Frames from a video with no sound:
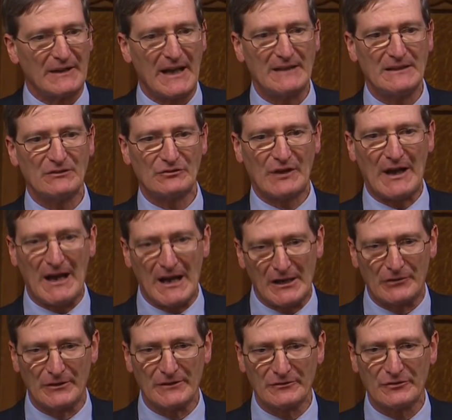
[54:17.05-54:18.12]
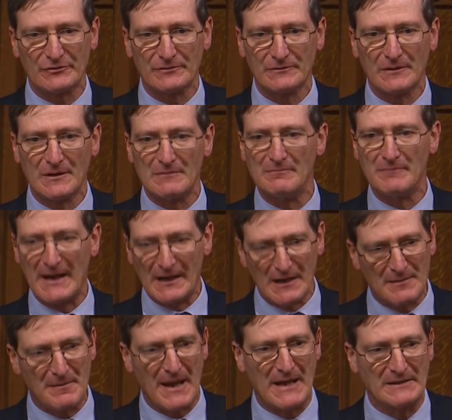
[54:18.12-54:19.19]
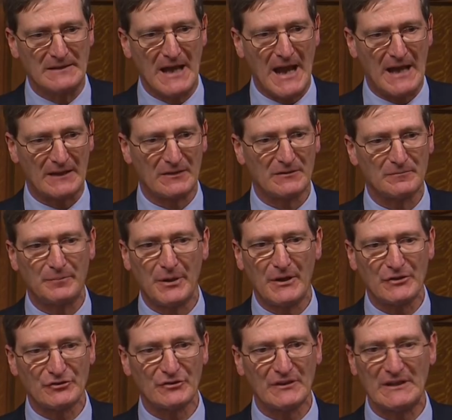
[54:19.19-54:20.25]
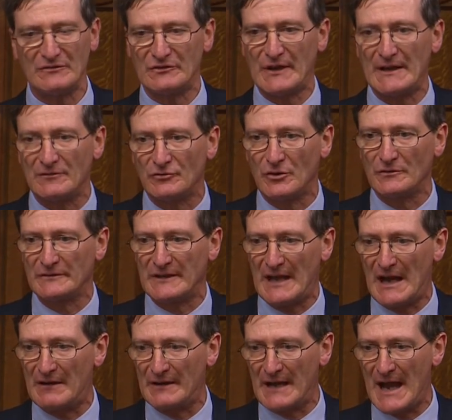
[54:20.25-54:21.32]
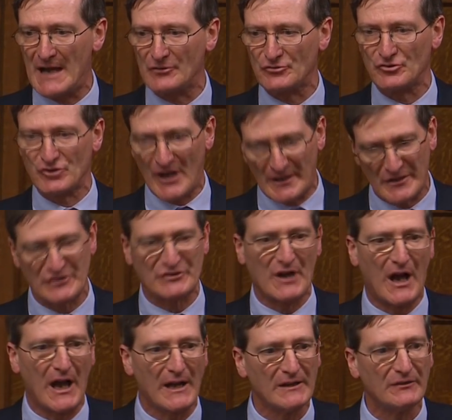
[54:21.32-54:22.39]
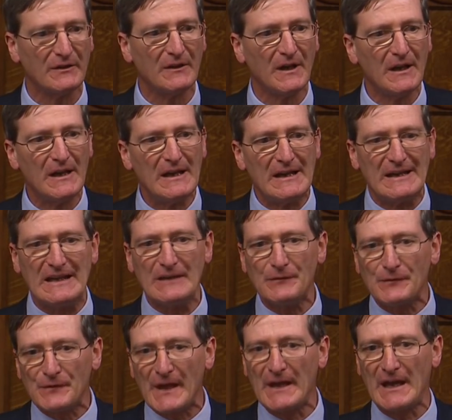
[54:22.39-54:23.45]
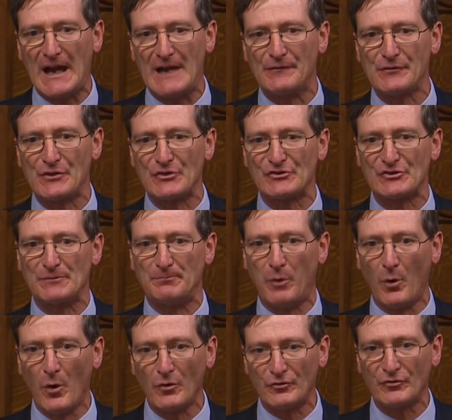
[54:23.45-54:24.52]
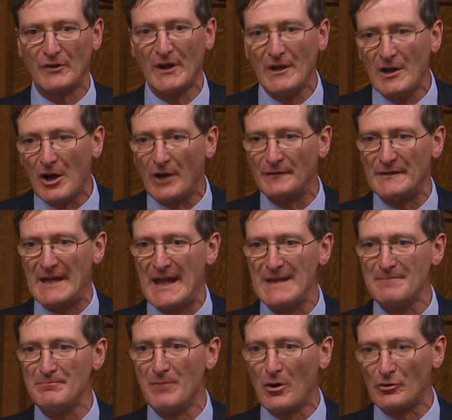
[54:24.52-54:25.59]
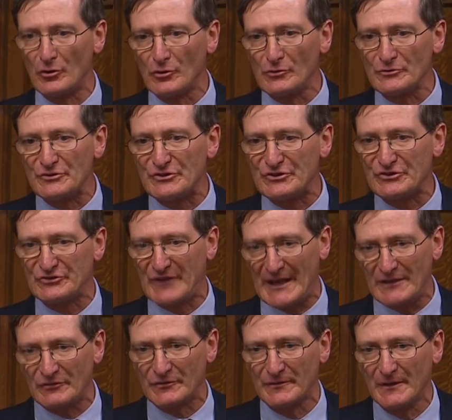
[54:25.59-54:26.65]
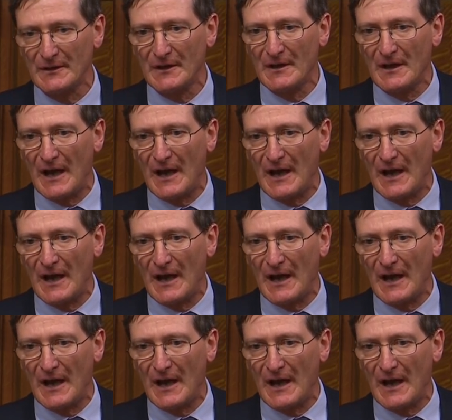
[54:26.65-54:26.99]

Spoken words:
that any tyrant, megalomaniac, person intent on carrying out genocide, if they have the support of an amoral state